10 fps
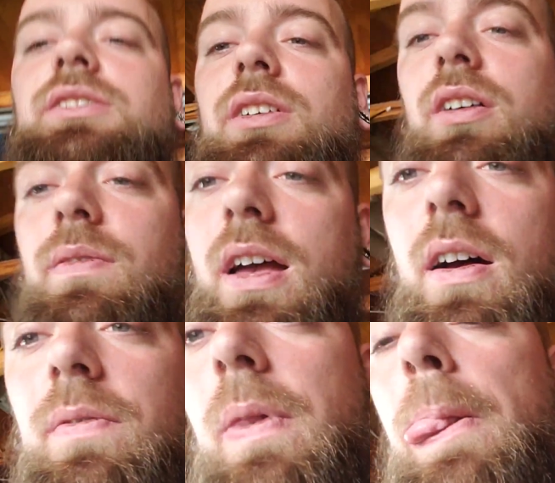EGR
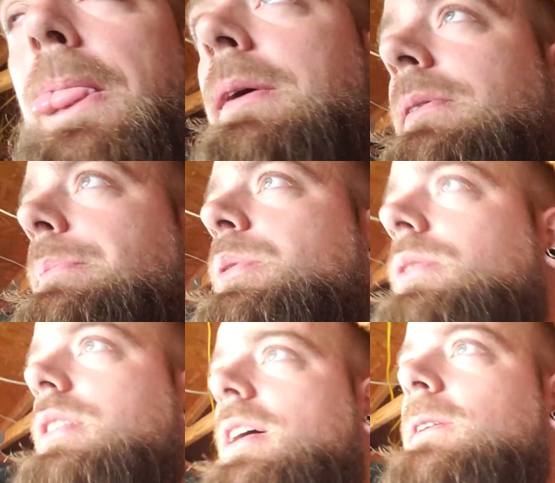valve. When I
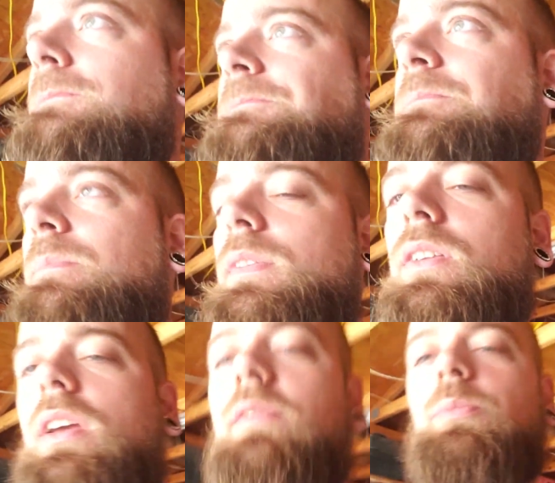pulled it out,
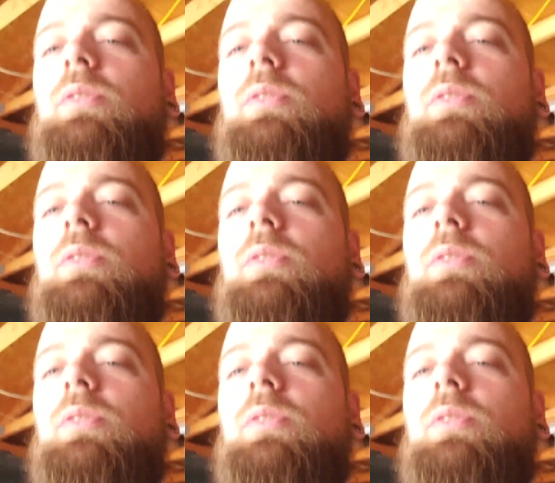you have to